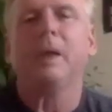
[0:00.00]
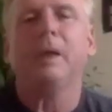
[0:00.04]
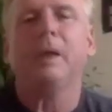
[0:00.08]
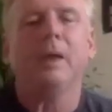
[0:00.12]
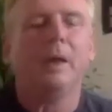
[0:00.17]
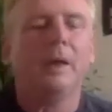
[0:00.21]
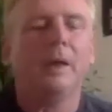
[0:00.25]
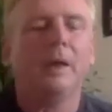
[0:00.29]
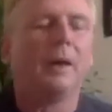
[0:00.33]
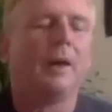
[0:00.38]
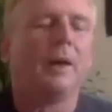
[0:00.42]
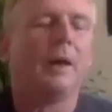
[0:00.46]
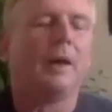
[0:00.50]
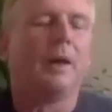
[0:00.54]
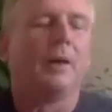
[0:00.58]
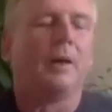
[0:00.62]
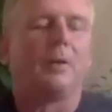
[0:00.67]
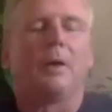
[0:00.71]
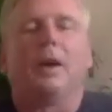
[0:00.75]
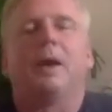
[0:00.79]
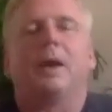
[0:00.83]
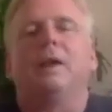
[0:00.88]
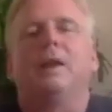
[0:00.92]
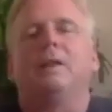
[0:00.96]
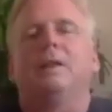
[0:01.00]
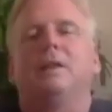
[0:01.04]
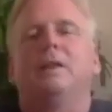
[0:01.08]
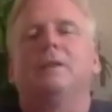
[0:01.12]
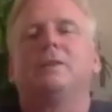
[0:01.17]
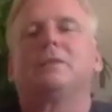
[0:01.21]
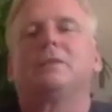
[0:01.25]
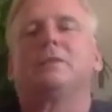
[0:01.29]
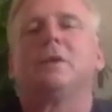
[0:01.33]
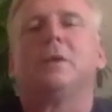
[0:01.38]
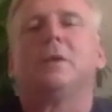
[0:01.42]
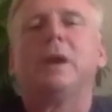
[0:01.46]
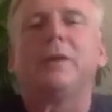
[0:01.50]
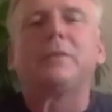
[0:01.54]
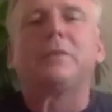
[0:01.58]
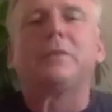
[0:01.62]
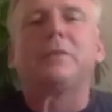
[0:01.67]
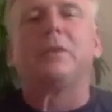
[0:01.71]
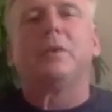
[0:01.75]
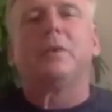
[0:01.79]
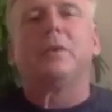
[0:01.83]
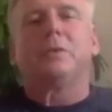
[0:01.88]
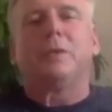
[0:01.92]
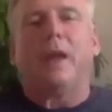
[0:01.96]
All right, let's go after
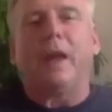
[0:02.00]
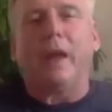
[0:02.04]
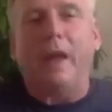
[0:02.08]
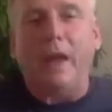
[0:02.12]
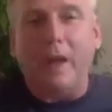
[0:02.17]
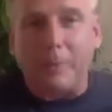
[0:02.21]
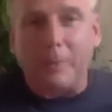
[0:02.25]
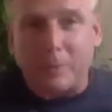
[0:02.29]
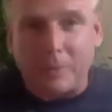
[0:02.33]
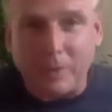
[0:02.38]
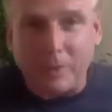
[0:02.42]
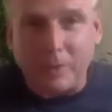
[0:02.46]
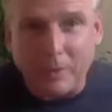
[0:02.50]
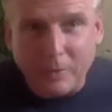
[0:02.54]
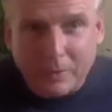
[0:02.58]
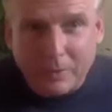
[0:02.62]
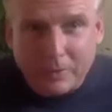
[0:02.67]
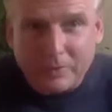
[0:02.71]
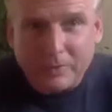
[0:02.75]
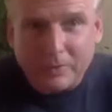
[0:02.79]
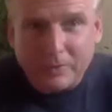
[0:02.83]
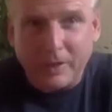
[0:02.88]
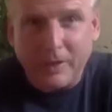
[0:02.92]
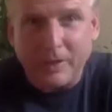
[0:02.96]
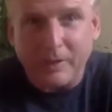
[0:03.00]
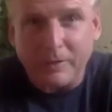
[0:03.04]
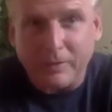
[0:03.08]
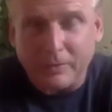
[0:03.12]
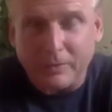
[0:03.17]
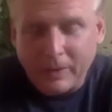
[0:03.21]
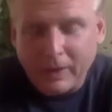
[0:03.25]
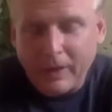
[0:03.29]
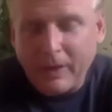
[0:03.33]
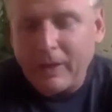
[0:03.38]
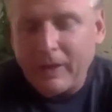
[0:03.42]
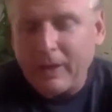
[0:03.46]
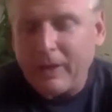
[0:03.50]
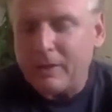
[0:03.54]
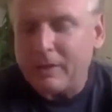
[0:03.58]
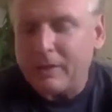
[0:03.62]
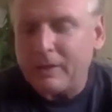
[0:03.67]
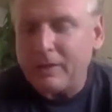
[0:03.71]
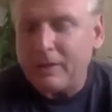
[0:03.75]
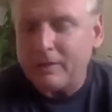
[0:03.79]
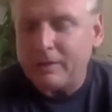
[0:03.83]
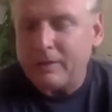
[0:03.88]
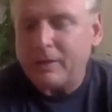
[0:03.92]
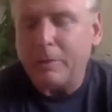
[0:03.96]
those abs. We're going to do a set of
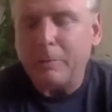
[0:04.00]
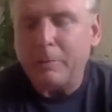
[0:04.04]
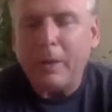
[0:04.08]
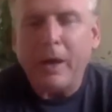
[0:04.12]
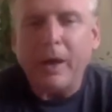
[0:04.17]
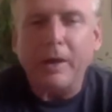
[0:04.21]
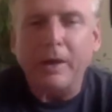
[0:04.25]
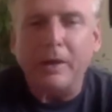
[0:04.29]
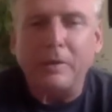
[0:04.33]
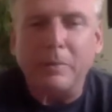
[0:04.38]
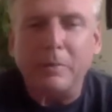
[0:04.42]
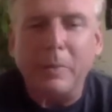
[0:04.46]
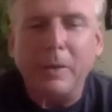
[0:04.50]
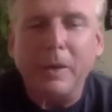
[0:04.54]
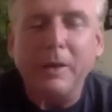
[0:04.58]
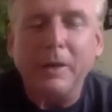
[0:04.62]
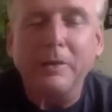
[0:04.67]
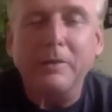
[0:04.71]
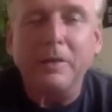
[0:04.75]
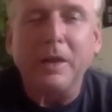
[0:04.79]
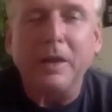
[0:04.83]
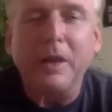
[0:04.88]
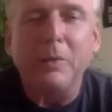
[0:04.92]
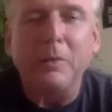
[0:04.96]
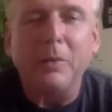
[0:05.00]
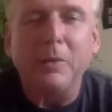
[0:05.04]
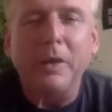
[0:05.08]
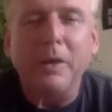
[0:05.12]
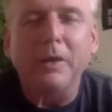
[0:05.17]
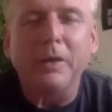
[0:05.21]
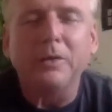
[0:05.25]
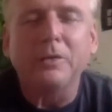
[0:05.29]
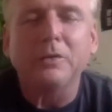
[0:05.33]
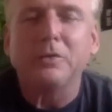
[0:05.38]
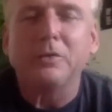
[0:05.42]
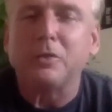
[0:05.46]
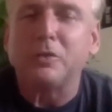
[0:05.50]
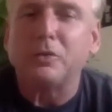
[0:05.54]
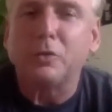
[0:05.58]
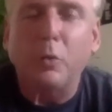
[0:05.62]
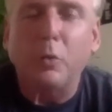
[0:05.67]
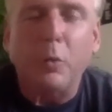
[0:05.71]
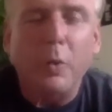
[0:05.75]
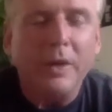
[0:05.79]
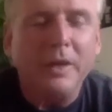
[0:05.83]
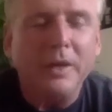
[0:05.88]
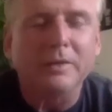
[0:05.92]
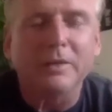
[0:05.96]
Tabata. Tabata is 8 rounds, just
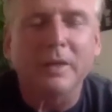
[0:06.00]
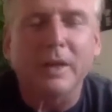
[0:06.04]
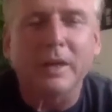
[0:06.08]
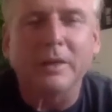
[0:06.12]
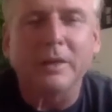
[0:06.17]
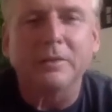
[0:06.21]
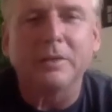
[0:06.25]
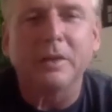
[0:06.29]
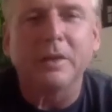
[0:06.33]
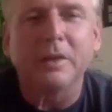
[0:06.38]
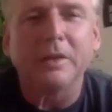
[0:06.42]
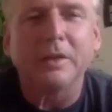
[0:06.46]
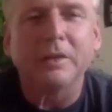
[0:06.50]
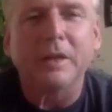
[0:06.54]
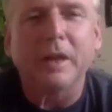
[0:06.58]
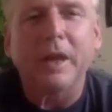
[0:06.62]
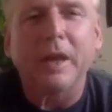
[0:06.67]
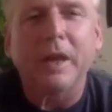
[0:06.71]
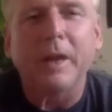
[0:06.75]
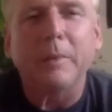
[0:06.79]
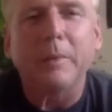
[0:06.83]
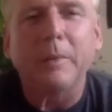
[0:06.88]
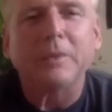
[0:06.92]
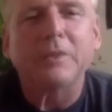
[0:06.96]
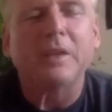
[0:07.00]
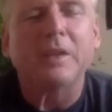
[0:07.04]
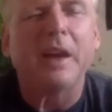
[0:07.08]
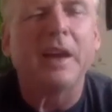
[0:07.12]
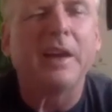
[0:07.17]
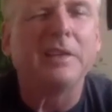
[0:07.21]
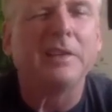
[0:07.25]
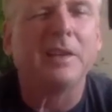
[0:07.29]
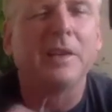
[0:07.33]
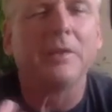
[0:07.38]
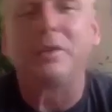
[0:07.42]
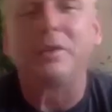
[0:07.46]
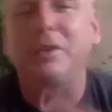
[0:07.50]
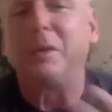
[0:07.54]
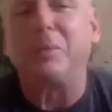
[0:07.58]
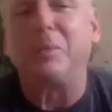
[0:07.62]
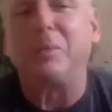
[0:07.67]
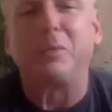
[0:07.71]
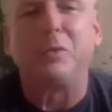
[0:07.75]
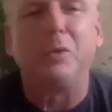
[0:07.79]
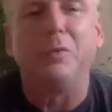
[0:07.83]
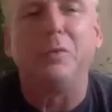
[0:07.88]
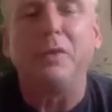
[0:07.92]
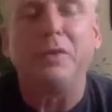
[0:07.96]
20 seconds at a time. It's scientifically
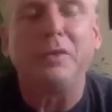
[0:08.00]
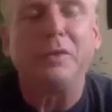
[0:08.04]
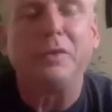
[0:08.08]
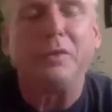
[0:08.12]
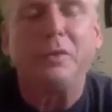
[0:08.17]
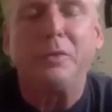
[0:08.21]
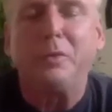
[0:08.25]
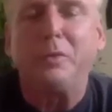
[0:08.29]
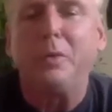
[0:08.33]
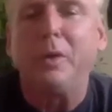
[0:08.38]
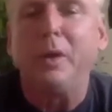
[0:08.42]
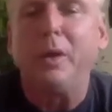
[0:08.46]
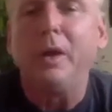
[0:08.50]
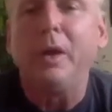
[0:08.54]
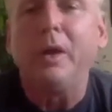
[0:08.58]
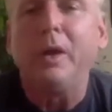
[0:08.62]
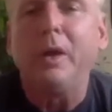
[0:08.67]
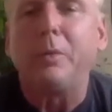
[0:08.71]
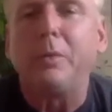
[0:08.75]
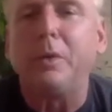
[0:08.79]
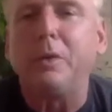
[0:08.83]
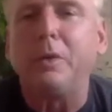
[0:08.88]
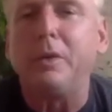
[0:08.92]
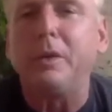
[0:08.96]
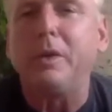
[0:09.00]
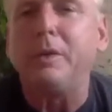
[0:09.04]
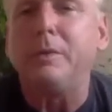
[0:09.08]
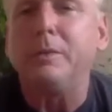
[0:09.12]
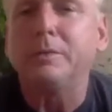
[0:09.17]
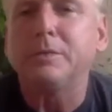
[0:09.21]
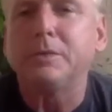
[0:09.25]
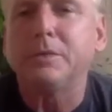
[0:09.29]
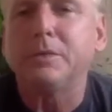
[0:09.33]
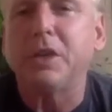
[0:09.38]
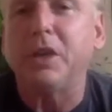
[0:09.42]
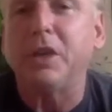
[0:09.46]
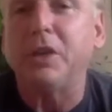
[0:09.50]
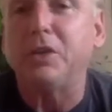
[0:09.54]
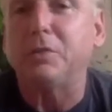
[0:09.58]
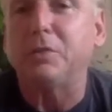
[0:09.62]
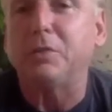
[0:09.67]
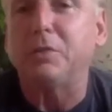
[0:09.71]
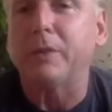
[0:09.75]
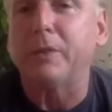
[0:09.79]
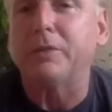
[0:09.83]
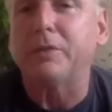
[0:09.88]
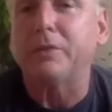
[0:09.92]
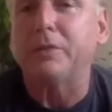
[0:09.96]
proven to really change
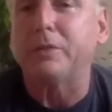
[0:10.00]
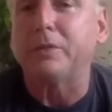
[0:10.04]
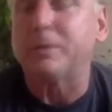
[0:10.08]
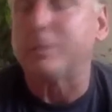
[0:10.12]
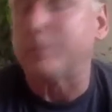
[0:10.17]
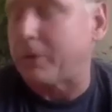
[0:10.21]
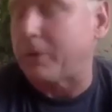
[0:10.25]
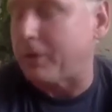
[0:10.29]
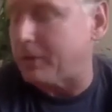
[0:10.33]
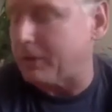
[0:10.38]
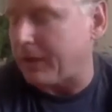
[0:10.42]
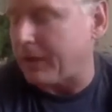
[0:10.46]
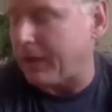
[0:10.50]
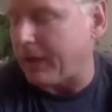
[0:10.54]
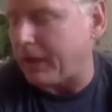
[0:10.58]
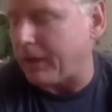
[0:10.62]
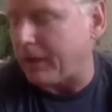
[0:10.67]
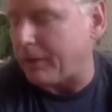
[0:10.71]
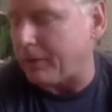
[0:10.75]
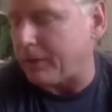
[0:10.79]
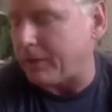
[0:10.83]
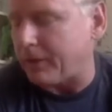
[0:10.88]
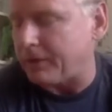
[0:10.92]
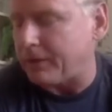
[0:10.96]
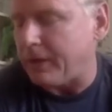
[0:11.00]
muscles and burn calories.